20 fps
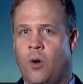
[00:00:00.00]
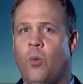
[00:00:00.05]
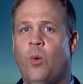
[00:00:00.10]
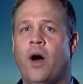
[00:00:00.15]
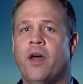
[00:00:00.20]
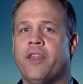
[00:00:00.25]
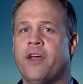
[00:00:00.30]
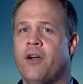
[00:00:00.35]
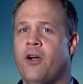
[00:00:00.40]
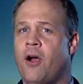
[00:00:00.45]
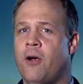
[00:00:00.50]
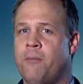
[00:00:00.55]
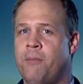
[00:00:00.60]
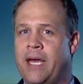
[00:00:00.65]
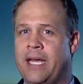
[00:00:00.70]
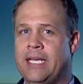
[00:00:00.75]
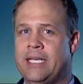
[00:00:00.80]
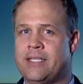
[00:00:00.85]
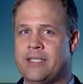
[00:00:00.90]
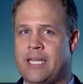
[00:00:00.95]
While there are
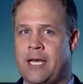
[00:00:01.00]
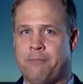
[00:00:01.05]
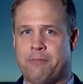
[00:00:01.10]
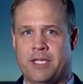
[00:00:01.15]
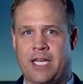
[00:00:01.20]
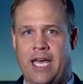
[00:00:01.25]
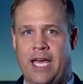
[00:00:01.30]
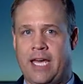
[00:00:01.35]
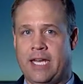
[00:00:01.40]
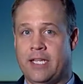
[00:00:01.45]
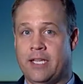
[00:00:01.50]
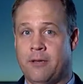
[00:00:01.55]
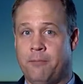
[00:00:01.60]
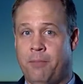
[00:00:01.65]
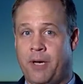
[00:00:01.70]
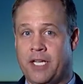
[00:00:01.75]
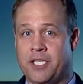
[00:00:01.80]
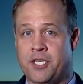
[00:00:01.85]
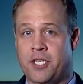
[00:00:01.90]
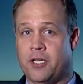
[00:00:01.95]
many steps ahead in the
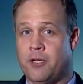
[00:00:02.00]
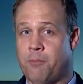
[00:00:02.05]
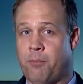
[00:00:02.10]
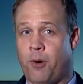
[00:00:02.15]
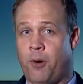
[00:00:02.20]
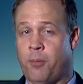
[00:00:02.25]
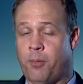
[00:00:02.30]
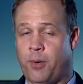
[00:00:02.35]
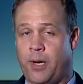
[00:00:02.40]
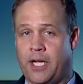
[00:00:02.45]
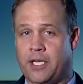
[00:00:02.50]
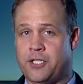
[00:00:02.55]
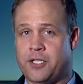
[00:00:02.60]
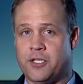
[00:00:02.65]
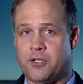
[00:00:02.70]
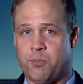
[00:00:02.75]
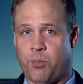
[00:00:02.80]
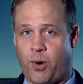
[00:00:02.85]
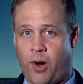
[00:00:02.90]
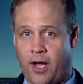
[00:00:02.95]
budget and
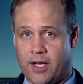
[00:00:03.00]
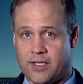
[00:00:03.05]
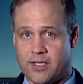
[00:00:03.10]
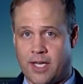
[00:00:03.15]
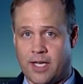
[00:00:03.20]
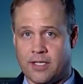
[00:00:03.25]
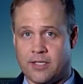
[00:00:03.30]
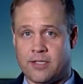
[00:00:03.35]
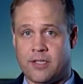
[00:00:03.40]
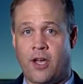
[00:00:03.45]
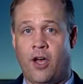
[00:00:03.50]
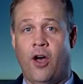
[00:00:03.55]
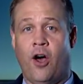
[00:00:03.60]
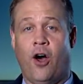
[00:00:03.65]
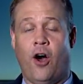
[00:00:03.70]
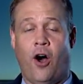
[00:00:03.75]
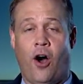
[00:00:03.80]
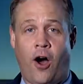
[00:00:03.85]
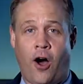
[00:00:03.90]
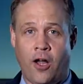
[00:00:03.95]
appropriations process,
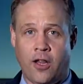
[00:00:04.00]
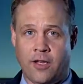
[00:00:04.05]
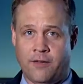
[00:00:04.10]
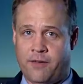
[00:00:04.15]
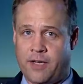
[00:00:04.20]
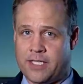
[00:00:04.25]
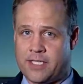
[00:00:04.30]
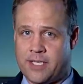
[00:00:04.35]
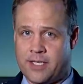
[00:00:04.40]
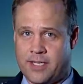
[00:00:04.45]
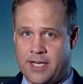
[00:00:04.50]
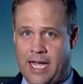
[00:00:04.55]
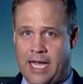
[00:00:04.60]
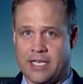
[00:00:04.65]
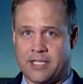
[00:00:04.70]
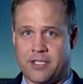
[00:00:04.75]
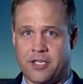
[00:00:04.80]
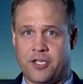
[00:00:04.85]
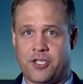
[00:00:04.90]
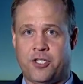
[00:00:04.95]
all of us at
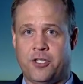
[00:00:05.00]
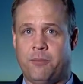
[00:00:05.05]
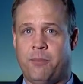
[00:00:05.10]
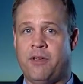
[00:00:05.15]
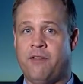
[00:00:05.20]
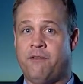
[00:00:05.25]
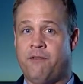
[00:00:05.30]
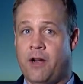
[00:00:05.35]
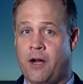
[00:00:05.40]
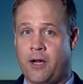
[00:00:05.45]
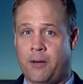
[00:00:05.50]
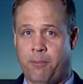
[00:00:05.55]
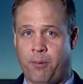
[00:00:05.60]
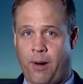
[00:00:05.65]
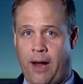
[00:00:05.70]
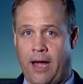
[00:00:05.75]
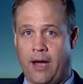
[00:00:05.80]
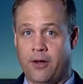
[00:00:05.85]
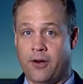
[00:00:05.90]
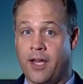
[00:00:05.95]
NASA should be very
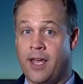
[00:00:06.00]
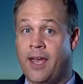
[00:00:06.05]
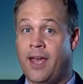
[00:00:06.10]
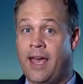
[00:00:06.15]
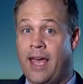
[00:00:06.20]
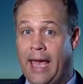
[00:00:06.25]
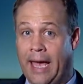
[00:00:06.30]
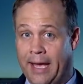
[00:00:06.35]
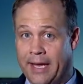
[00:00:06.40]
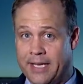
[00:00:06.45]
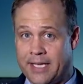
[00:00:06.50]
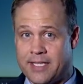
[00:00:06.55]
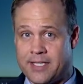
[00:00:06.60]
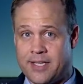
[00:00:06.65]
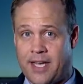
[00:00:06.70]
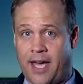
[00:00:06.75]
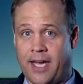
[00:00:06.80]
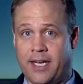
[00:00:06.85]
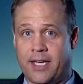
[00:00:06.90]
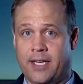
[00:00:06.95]
proud and
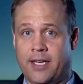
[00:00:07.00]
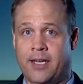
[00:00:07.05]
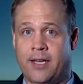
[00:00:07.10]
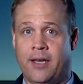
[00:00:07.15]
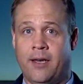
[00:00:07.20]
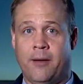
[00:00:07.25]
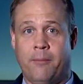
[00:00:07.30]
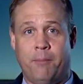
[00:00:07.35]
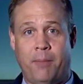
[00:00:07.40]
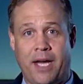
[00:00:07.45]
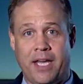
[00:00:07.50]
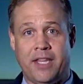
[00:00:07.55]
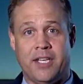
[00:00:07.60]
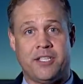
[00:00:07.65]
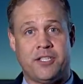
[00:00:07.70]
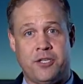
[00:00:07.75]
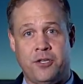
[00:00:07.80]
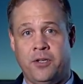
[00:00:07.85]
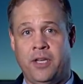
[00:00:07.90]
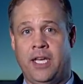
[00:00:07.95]
excited by
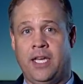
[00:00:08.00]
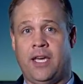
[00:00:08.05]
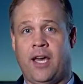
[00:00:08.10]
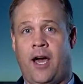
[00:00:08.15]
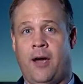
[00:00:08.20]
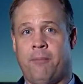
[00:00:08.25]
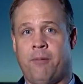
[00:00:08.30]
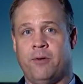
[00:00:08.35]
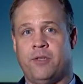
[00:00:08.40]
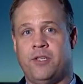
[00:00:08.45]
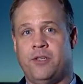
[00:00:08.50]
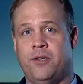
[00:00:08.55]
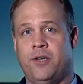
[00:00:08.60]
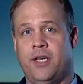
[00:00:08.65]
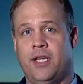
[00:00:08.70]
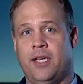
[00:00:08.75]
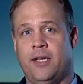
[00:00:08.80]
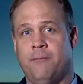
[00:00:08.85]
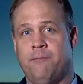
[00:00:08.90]
this unique opportunity.